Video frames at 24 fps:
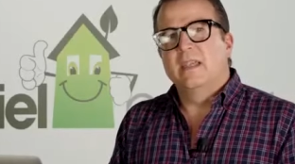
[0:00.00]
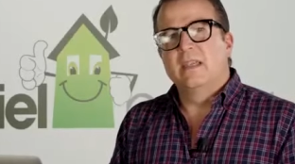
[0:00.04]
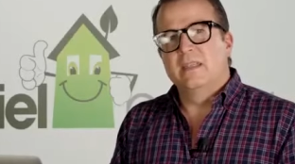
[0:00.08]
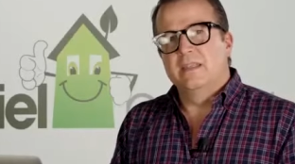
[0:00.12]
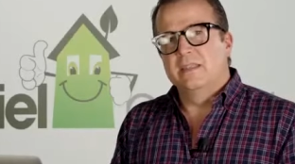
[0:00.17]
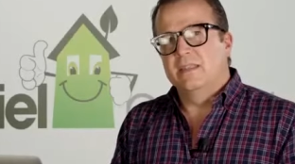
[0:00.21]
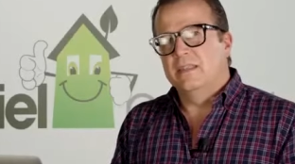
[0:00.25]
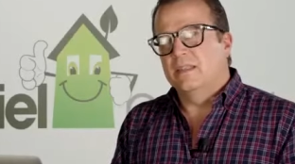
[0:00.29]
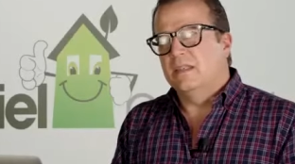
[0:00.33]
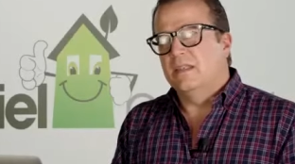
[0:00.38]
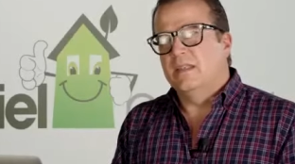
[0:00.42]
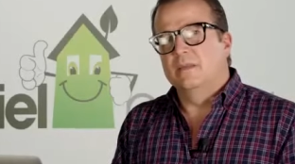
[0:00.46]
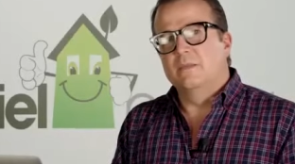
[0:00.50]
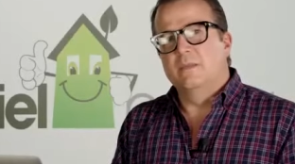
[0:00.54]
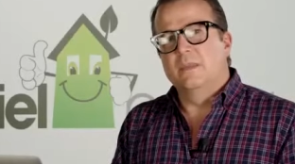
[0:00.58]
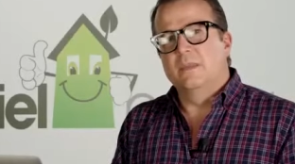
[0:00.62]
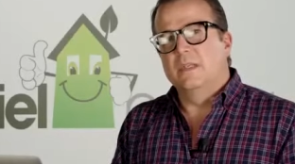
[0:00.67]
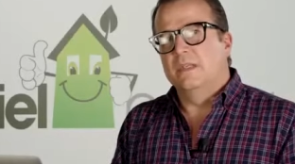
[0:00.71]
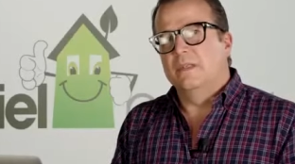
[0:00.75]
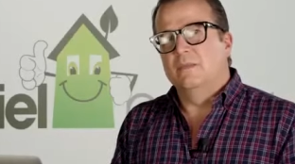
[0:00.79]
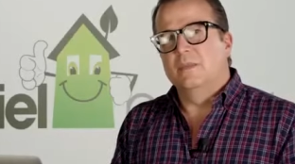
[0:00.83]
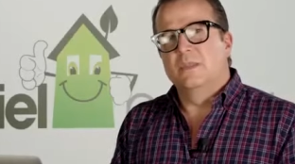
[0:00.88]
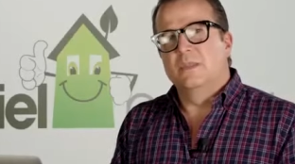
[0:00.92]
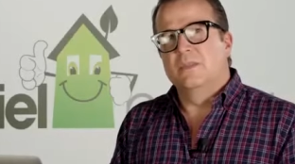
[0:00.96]
and um,
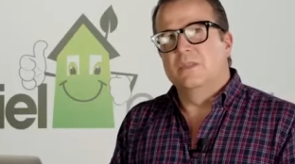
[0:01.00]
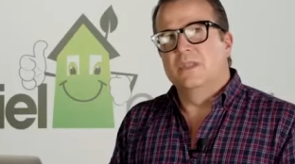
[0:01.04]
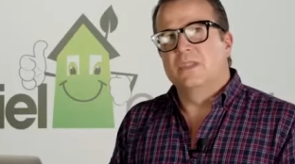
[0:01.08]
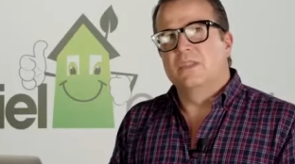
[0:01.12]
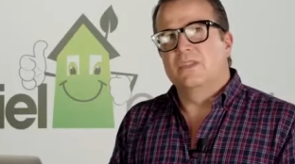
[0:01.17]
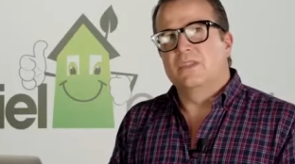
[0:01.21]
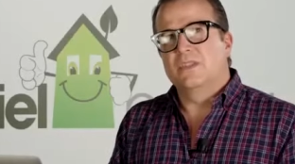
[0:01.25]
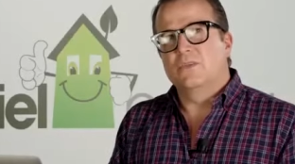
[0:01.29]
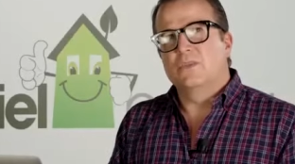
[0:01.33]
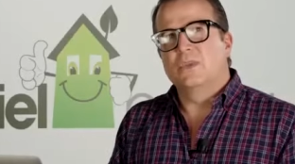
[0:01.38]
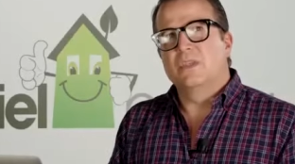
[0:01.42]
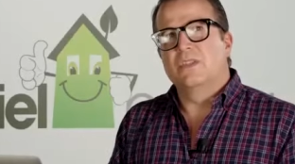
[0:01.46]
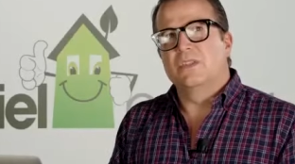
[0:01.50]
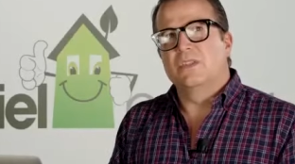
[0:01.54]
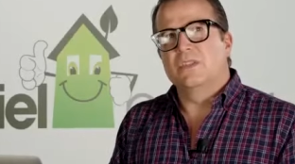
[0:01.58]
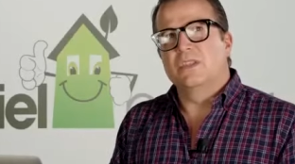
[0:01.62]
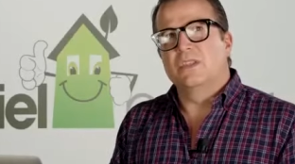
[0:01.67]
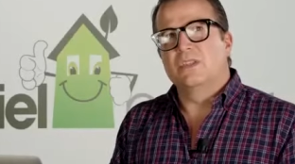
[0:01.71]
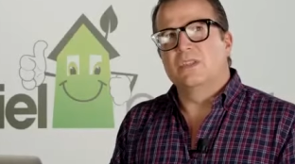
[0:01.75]
uh, it's, it's